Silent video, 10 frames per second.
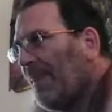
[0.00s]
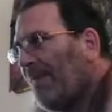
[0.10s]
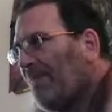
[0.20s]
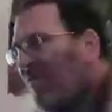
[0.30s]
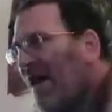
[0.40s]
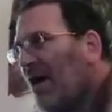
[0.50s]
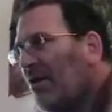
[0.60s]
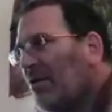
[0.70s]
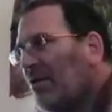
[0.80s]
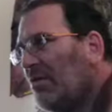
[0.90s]

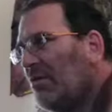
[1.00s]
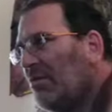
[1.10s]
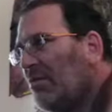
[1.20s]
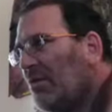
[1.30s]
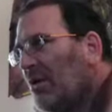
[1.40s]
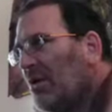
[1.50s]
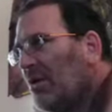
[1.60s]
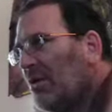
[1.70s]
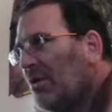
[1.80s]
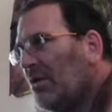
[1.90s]
value
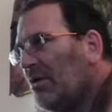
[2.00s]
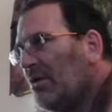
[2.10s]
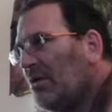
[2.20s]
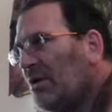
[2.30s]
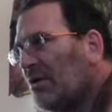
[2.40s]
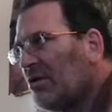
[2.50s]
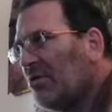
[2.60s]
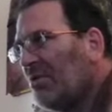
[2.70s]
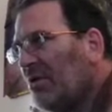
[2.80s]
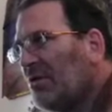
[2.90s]

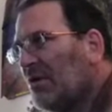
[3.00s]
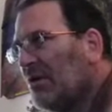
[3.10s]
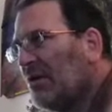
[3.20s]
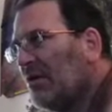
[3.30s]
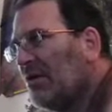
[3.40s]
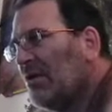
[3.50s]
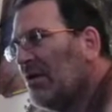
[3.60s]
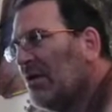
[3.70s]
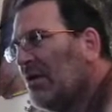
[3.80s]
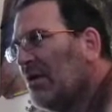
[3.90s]
distribution
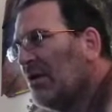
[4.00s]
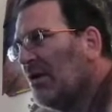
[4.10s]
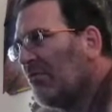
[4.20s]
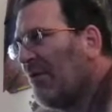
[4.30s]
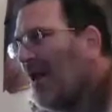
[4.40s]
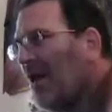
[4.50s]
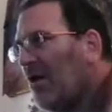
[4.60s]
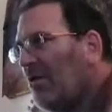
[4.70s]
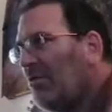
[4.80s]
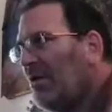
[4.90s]

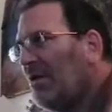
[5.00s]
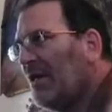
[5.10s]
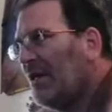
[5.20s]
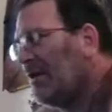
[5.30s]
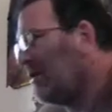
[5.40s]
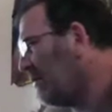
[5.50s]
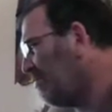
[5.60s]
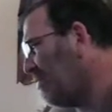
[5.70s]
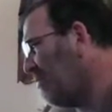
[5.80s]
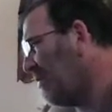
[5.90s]
around that
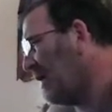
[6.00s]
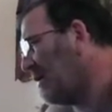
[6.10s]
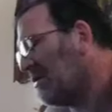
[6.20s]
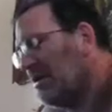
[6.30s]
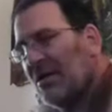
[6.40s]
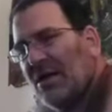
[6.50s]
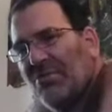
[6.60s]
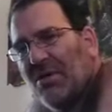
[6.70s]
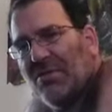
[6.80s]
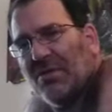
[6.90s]
people actually keep
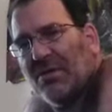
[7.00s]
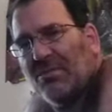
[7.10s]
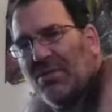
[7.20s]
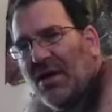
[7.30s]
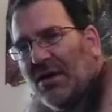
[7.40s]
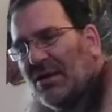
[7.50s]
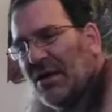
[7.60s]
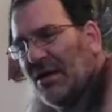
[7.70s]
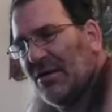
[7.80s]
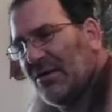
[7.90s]
up with their
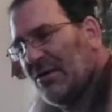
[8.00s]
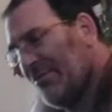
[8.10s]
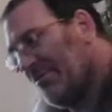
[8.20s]
blockchains.